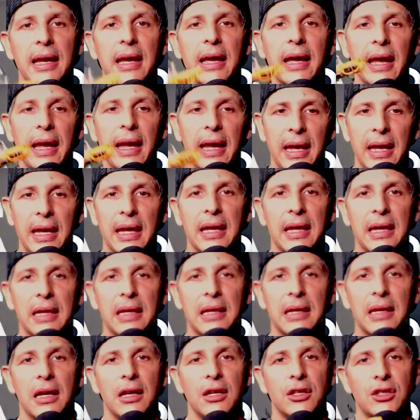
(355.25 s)

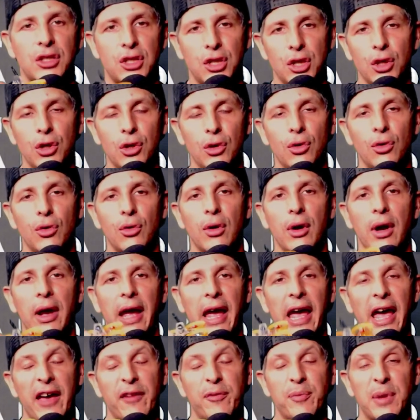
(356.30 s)
into
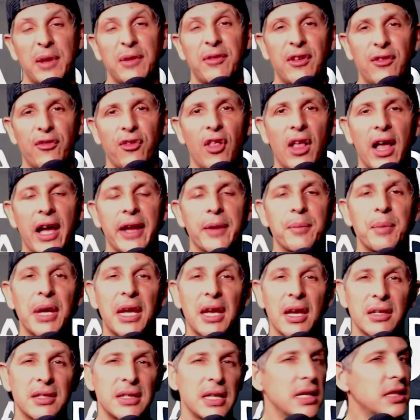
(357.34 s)
FPV flying, because
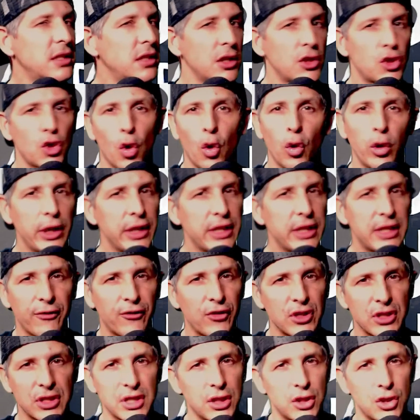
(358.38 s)
it's a totally different
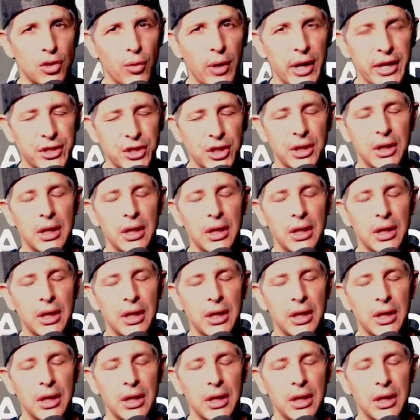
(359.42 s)
situation.